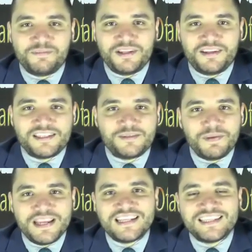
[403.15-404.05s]
May Allah's
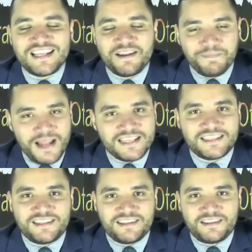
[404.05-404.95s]
peace and
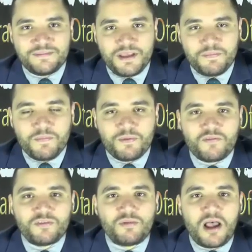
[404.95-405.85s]
blessing be upon
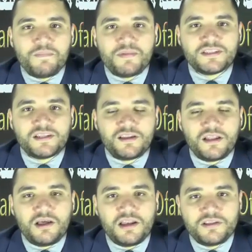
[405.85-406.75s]
Prophet Muhammad
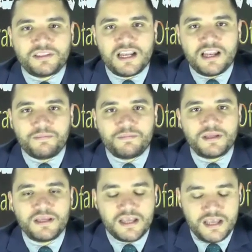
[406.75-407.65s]
sallallahu alaihi wasallam,
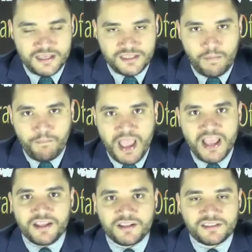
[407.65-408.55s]
his
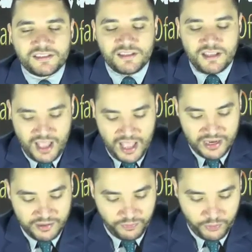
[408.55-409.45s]
companions
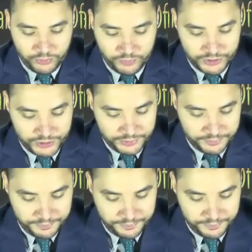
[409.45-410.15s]
and followers.